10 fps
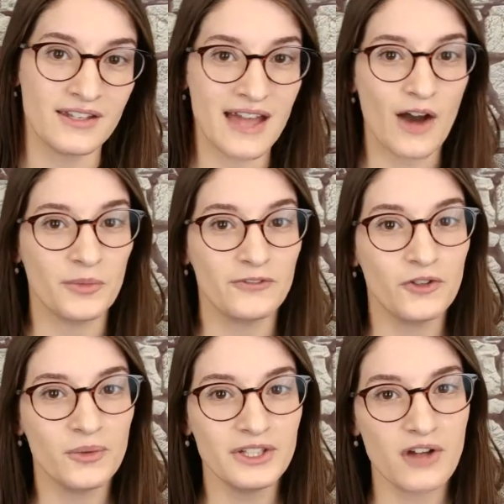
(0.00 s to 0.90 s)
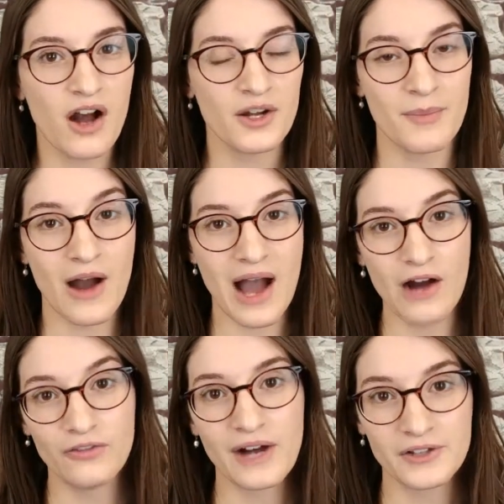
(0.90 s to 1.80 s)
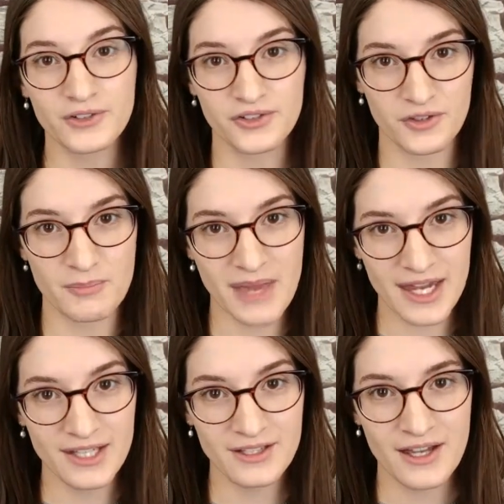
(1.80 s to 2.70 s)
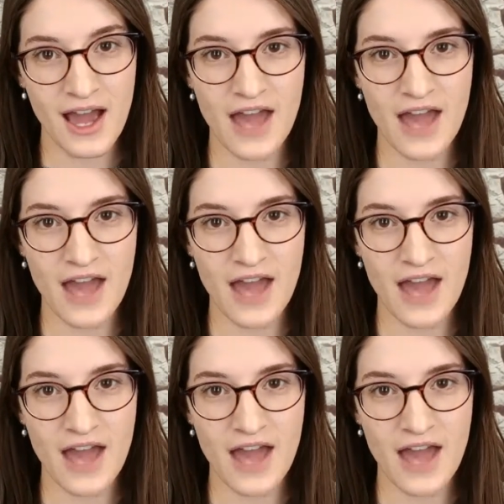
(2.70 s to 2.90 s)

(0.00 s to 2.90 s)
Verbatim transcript: Now, before we talk about how fossils are made,